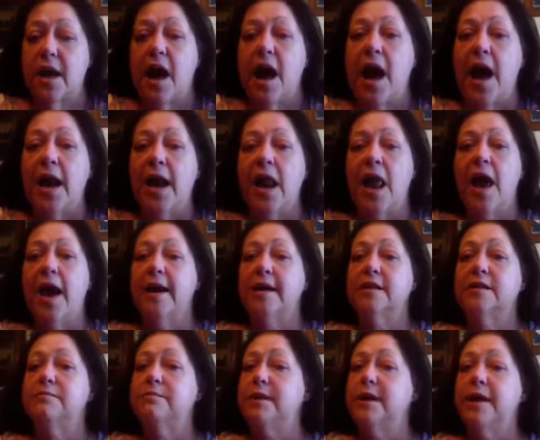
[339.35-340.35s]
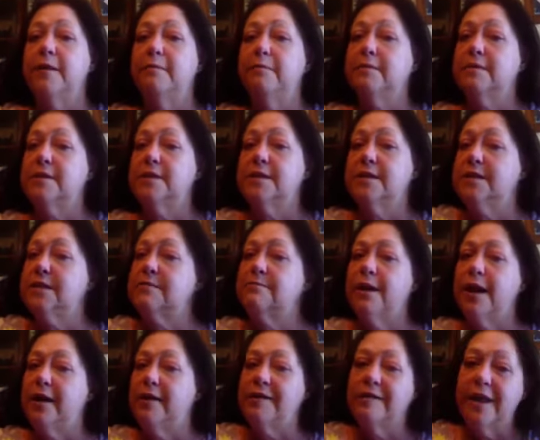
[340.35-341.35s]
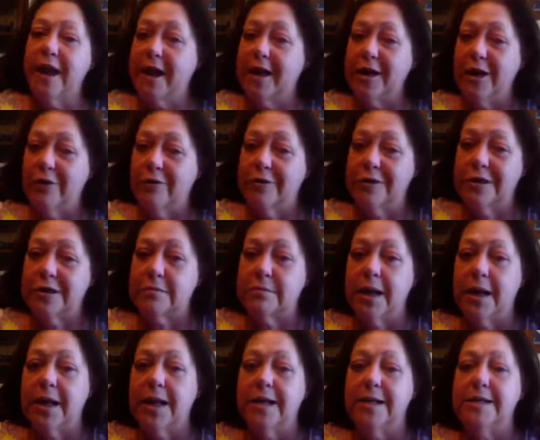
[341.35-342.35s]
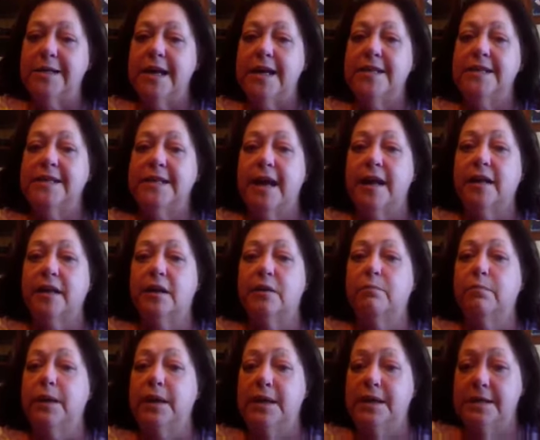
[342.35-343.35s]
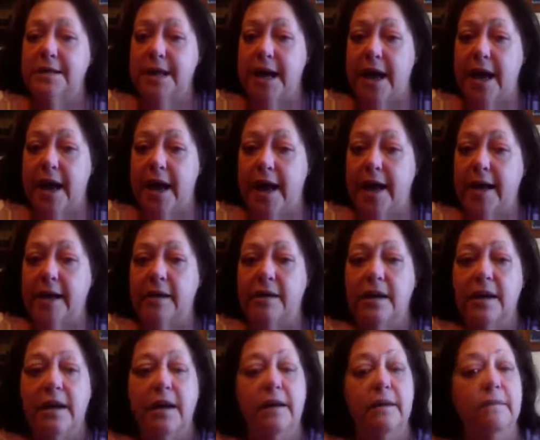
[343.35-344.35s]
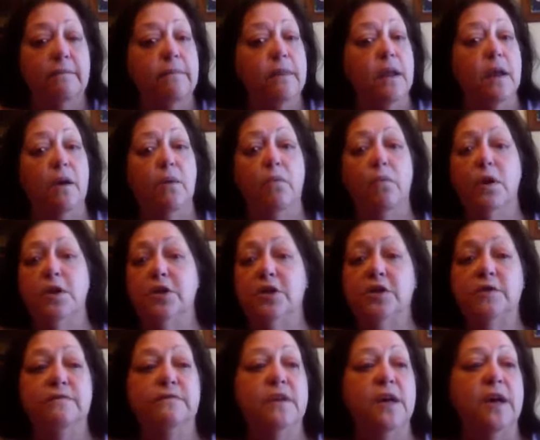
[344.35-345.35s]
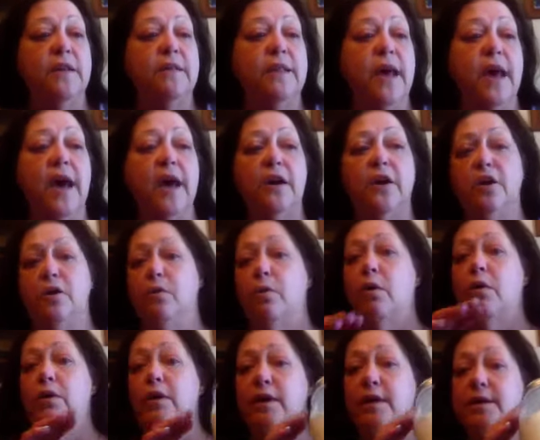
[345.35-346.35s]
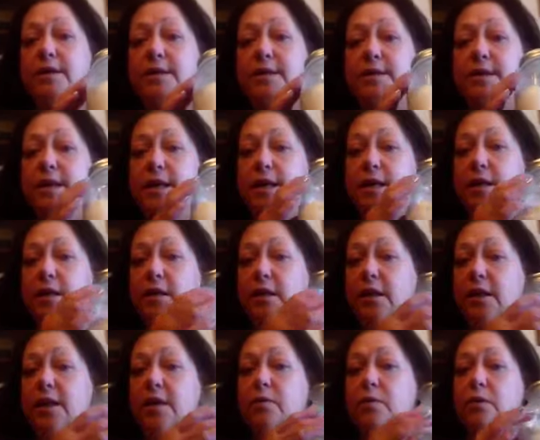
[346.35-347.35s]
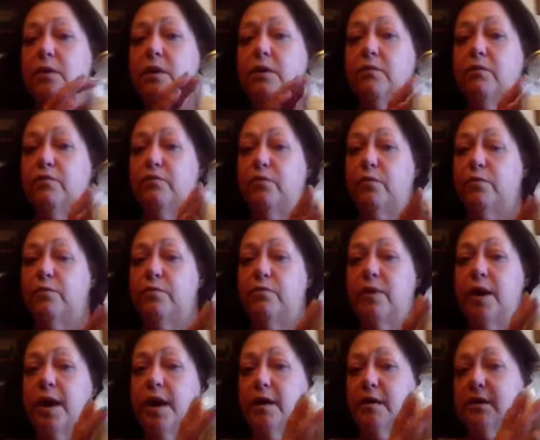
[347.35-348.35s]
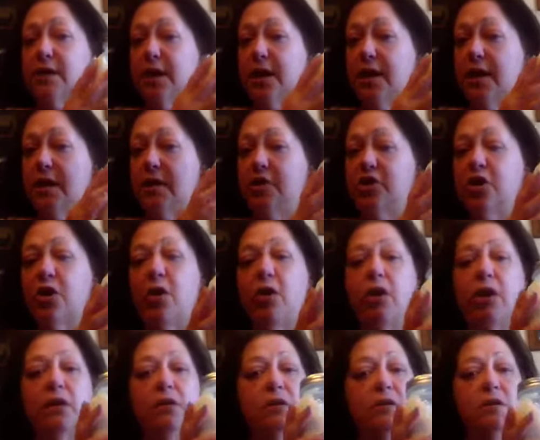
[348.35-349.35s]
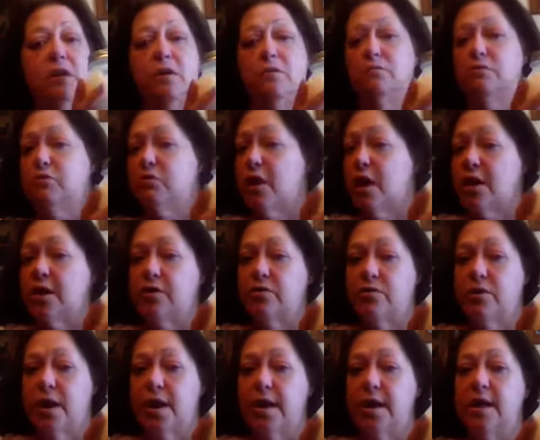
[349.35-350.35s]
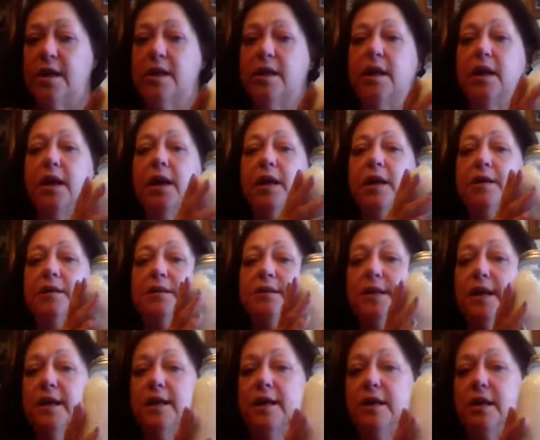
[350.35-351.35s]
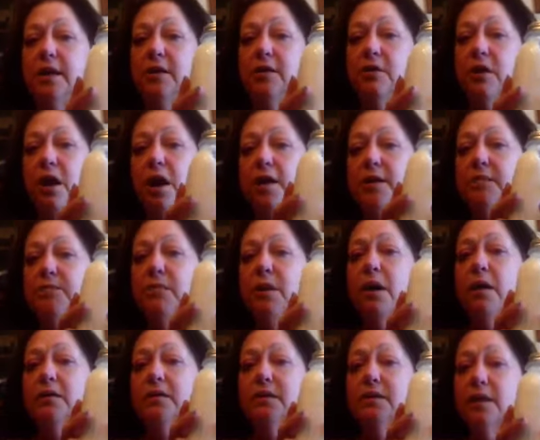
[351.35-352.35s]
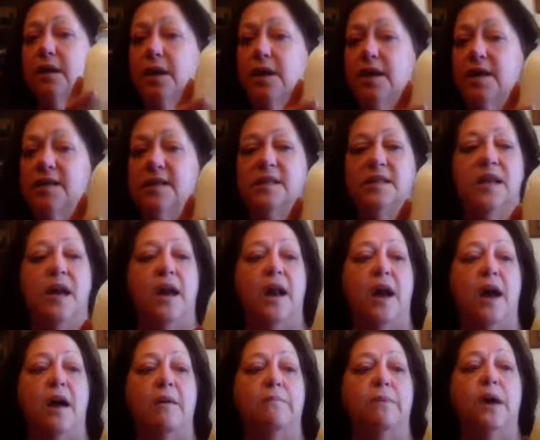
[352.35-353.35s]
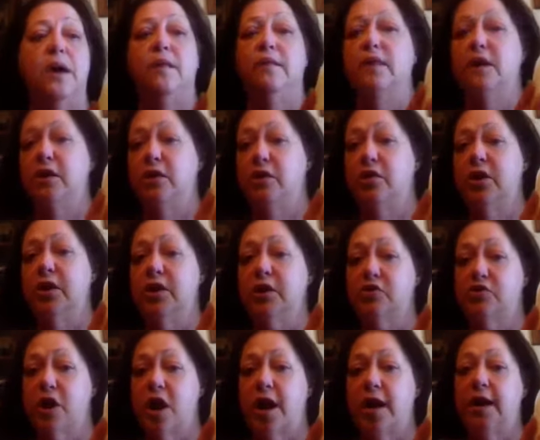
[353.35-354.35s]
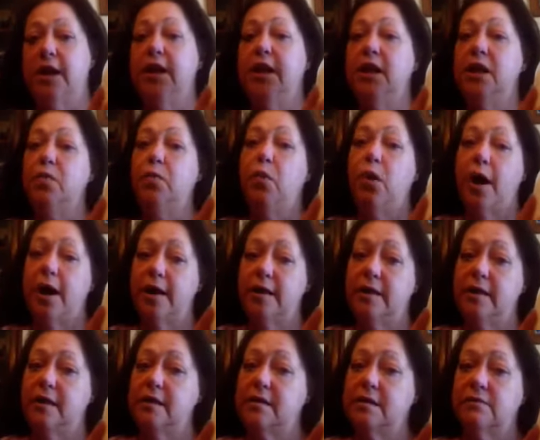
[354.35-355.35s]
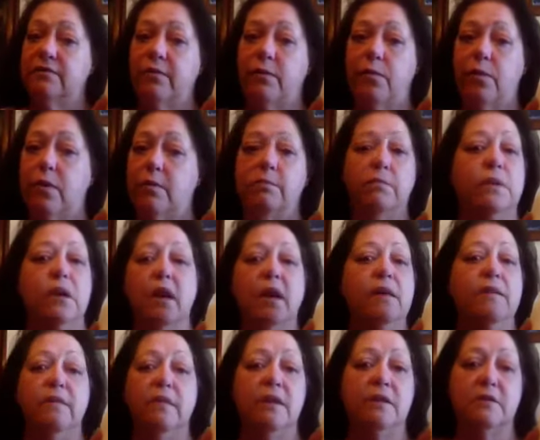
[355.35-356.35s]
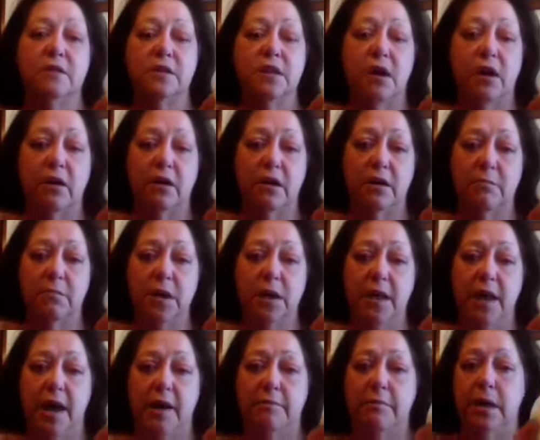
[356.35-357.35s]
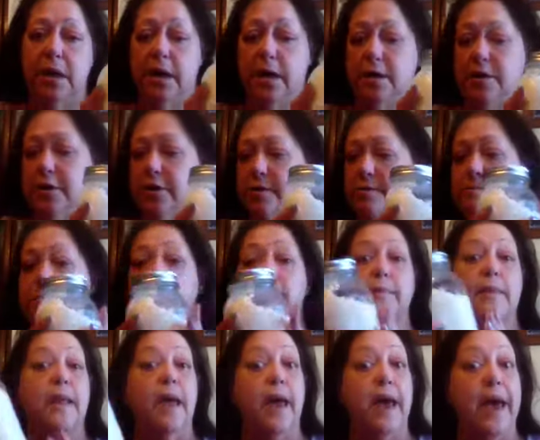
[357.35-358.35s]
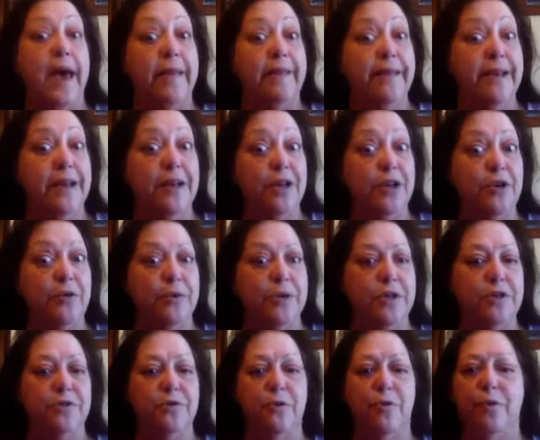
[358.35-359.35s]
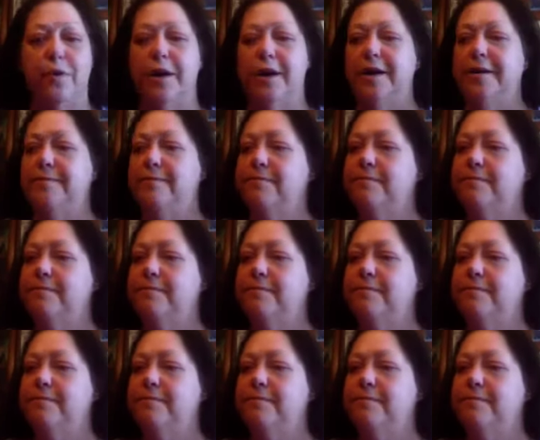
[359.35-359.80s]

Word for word: I like to be able to smell that yogurt and taste that little bit of tang. Once you've done that, you are going to see liquid formed around in the jar. Don't try to drain it. Set it in your ice box. Let it set up, and you can drain any whey that is formed. There's not going to be that much. Then you enjoy. Oh.